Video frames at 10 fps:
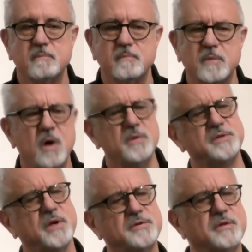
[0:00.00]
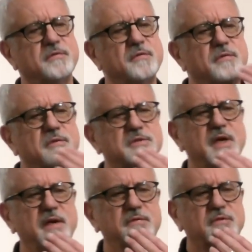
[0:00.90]
Oh, and Joseph
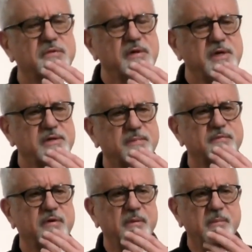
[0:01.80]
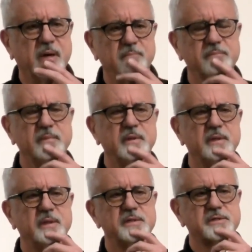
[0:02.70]
saves Egypt from
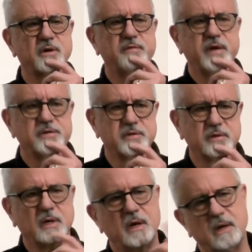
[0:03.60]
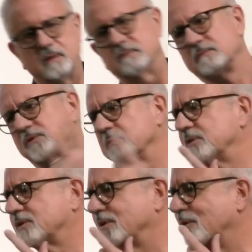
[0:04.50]
starvation. It's a
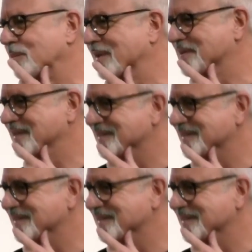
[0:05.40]
material blessing.